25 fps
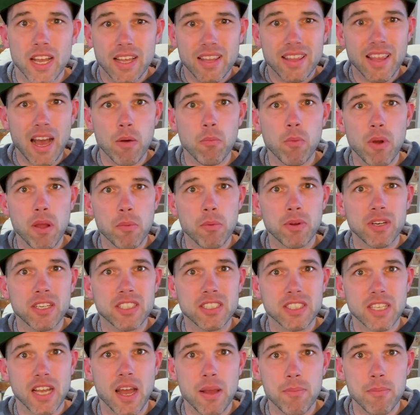That way when
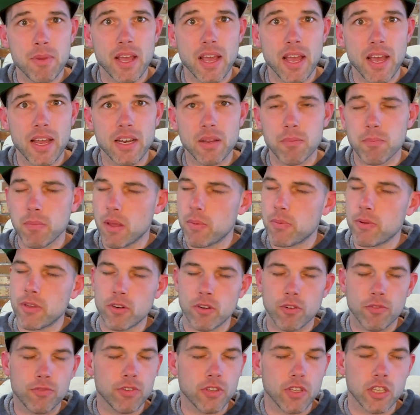it's time to edit, maybe you
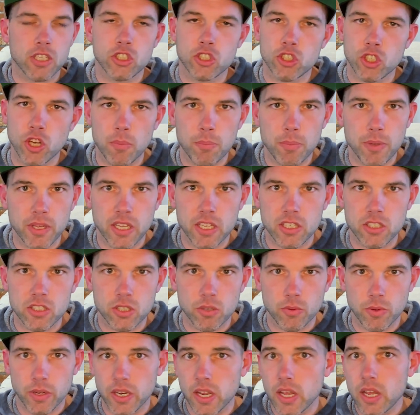don't feel like jumping
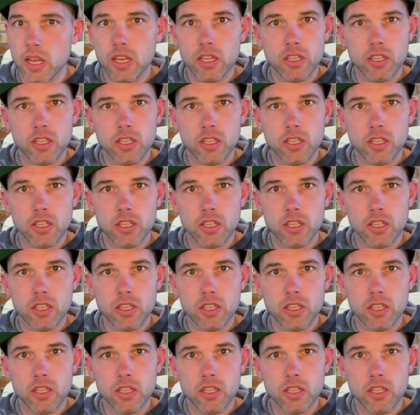into it.